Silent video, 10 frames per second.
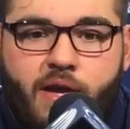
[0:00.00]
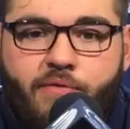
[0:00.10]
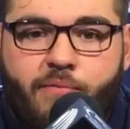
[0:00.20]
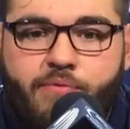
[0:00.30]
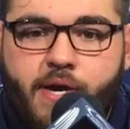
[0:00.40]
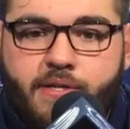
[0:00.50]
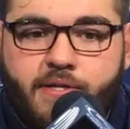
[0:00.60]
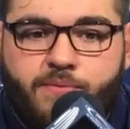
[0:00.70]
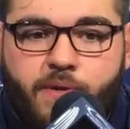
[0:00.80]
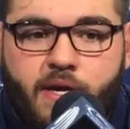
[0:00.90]
Every
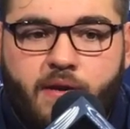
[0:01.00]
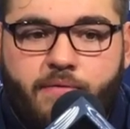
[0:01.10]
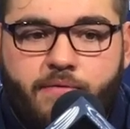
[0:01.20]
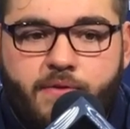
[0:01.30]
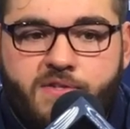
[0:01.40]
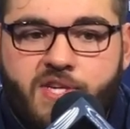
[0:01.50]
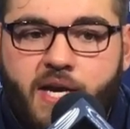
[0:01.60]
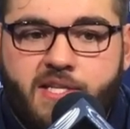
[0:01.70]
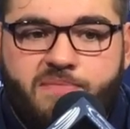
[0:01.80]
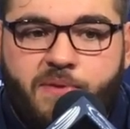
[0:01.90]
practice we have these
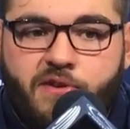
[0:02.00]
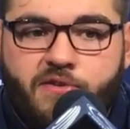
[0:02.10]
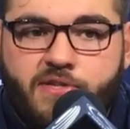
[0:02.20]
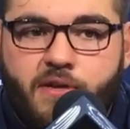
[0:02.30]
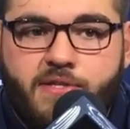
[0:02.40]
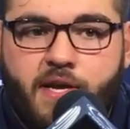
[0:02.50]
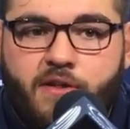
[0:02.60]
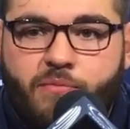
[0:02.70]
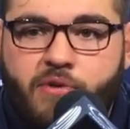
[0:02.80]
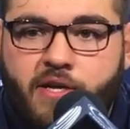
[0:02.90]
giant speakers outside
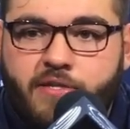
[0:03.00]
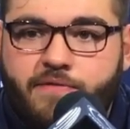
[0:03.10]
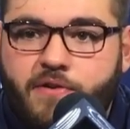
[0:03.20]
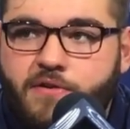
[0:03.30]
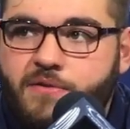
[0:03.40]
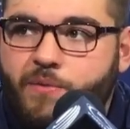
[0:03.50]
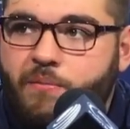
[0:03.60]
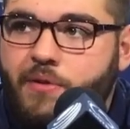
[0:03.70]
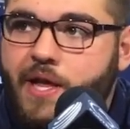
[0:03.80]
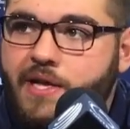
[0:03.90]
on the practice fields, and we
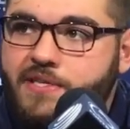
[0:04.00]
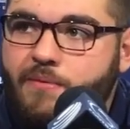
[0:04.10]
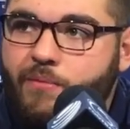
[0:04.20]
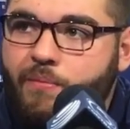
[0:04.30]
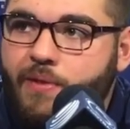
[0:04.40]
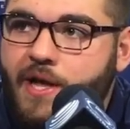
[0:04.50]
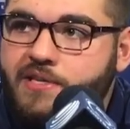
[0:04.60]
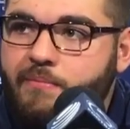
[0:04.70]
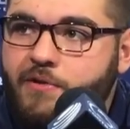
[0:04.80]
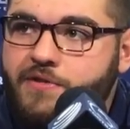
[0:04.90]
blast
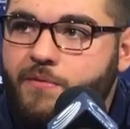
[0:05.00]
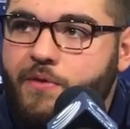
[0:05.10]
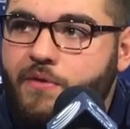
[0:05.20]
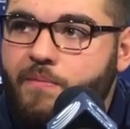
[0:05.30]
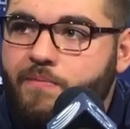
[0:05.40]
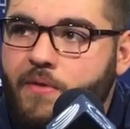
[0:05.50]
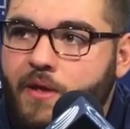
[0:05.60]
music with them